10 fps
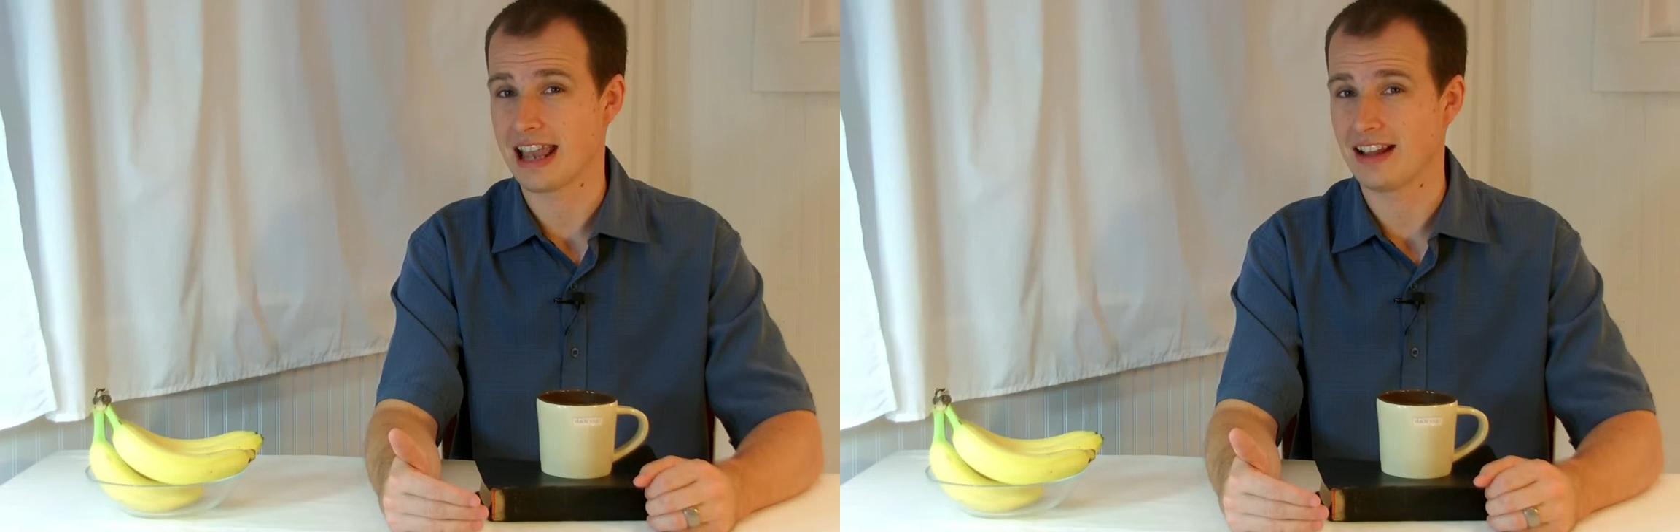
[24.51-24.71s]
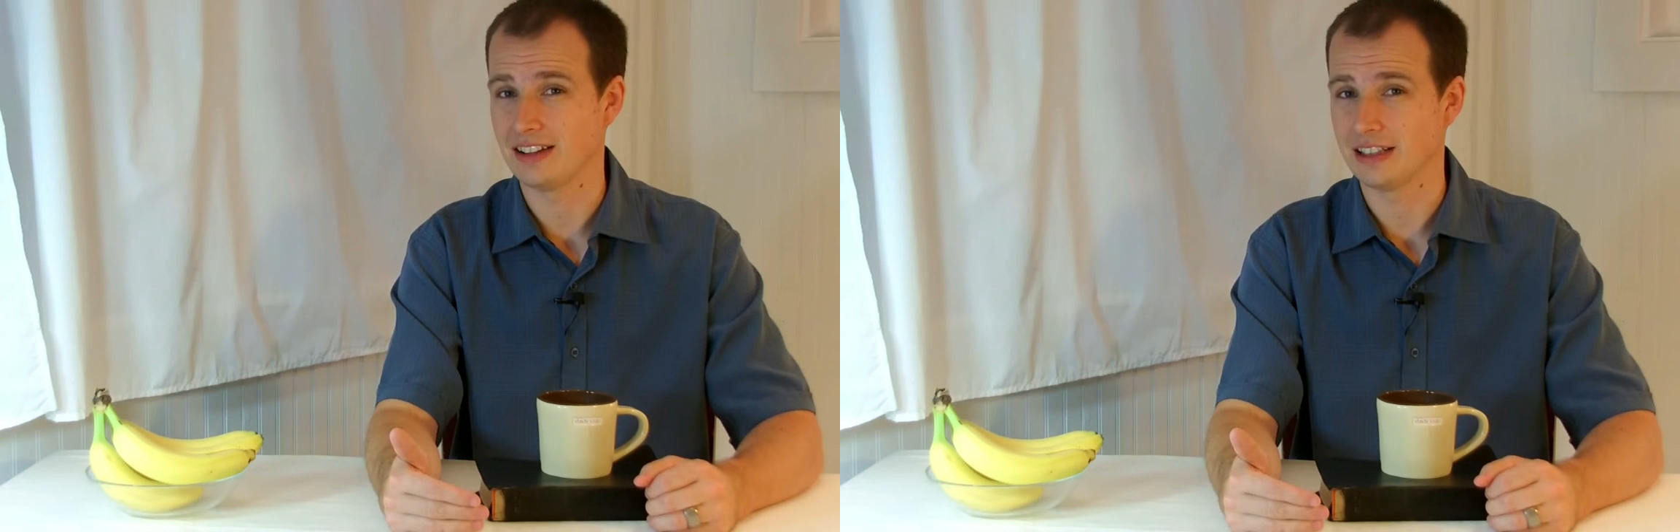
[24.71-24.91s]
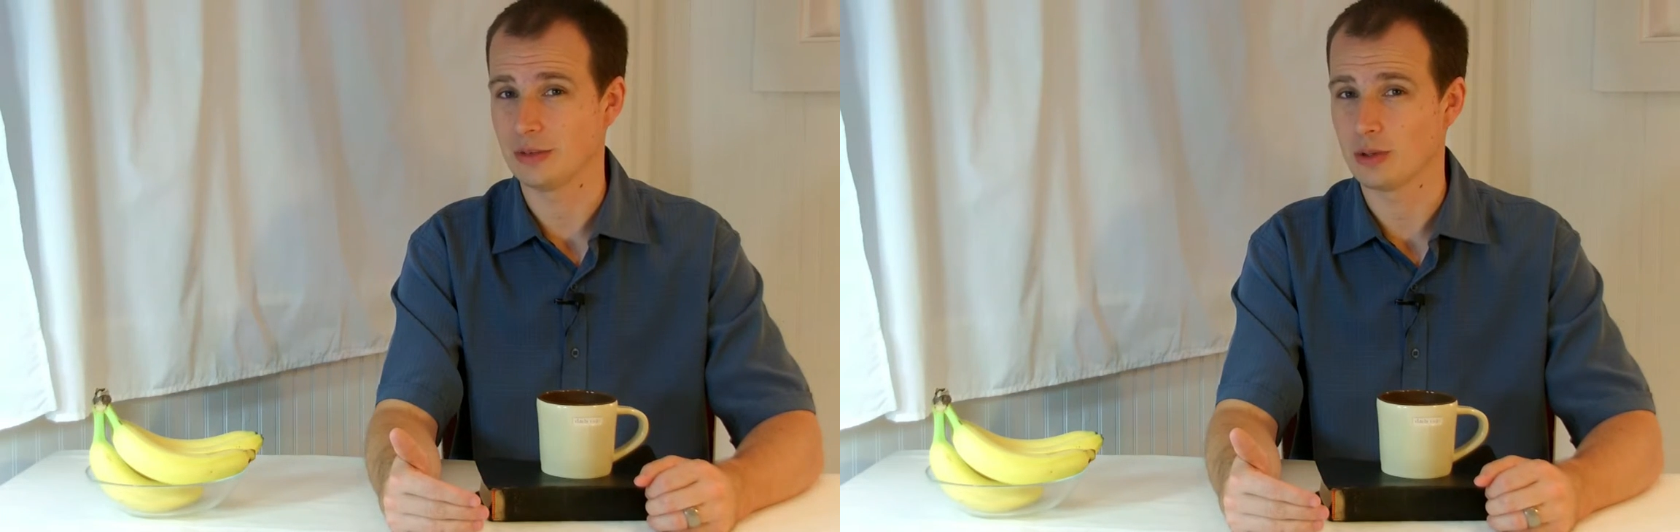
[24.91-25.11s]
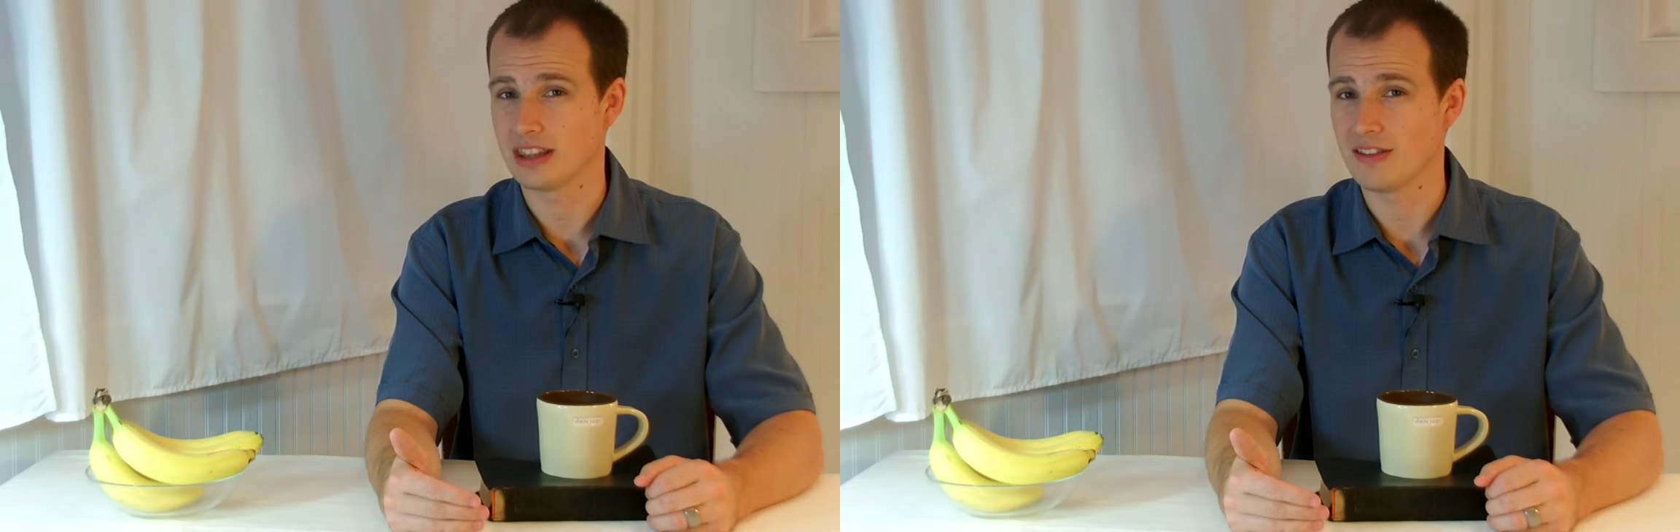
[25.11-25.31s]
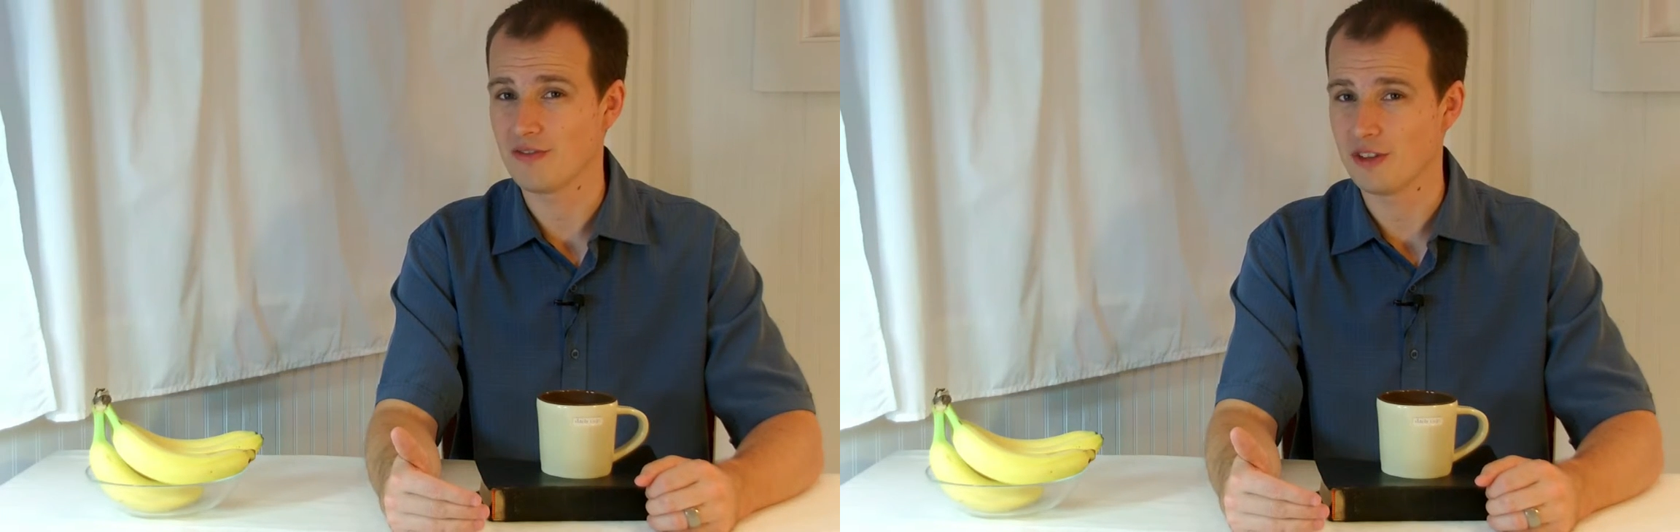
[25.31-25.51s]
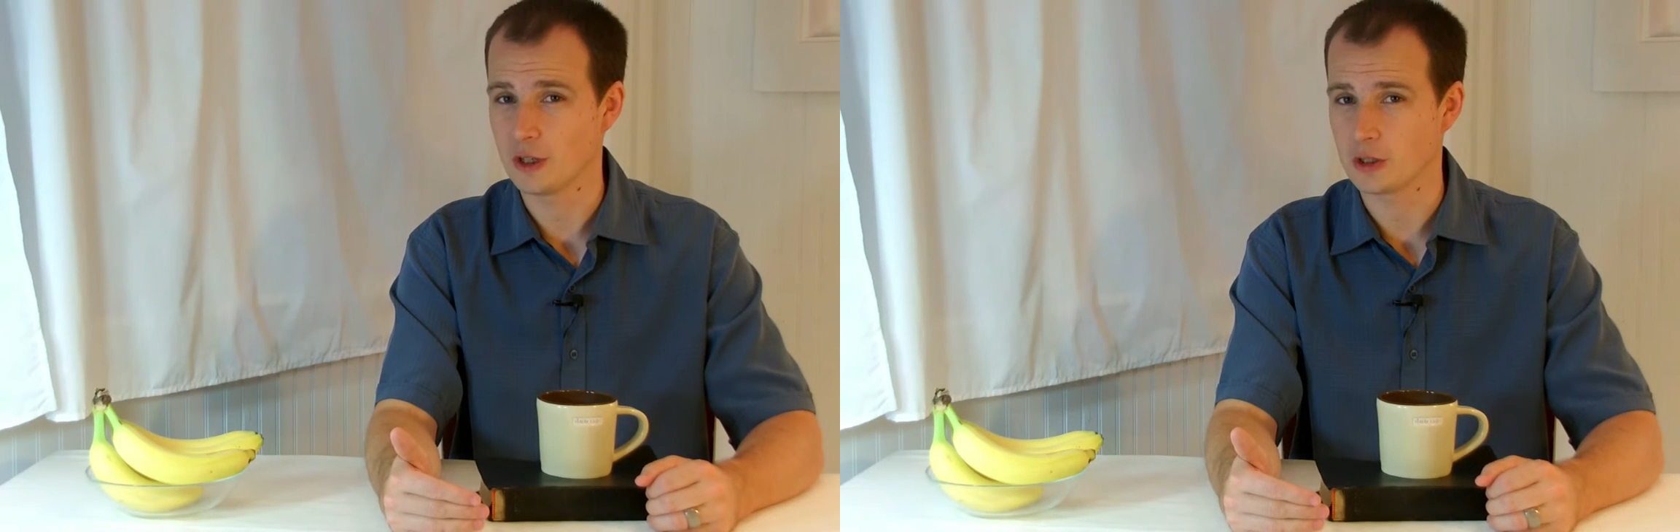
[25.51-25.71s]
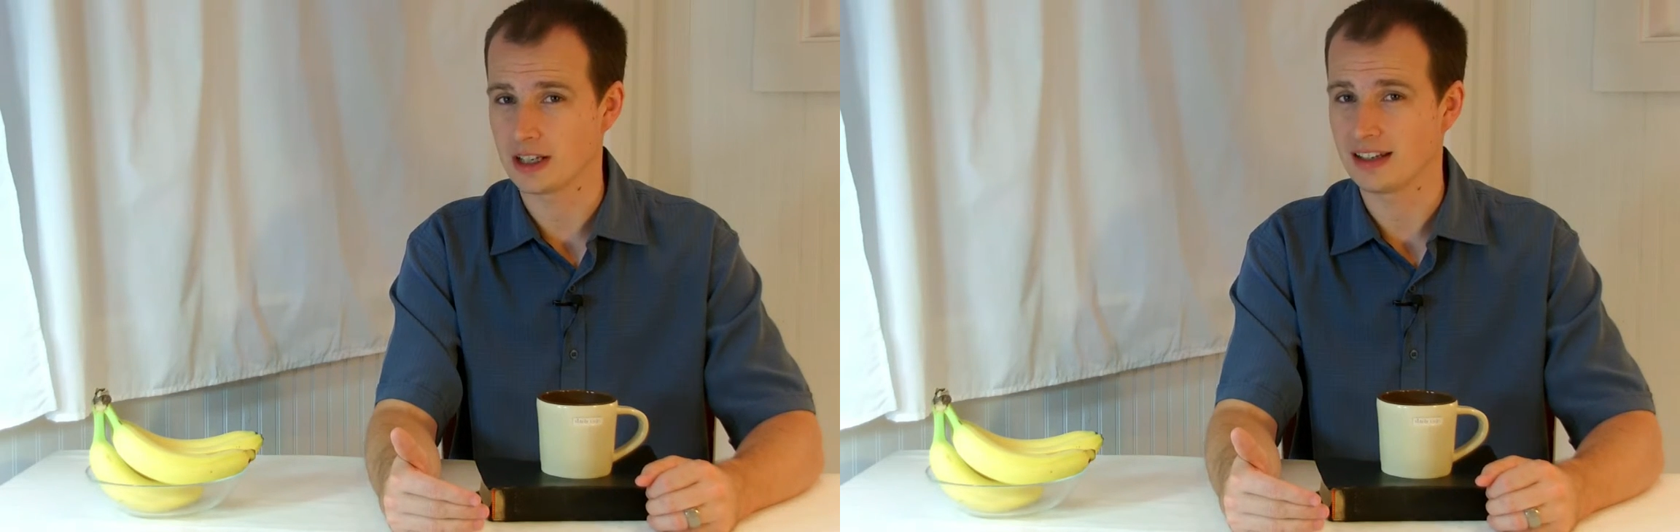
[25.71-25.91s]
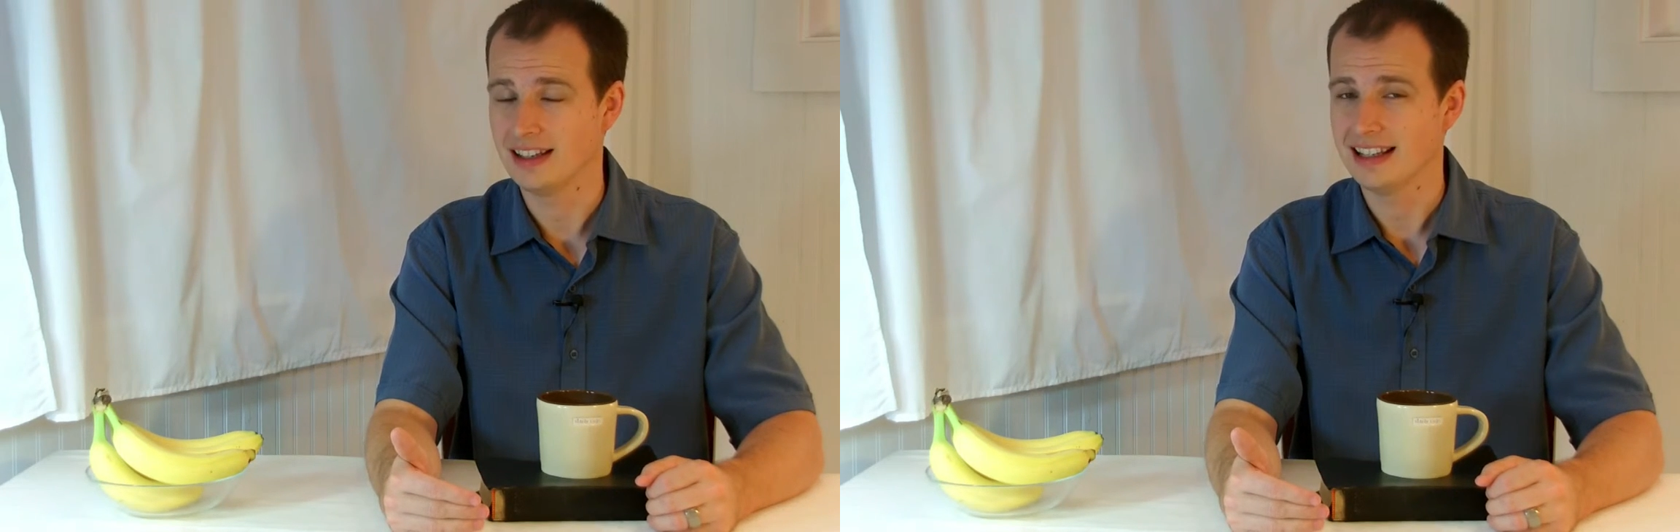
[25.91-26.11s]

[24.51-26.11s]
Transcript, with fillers: Galilee with them fishing.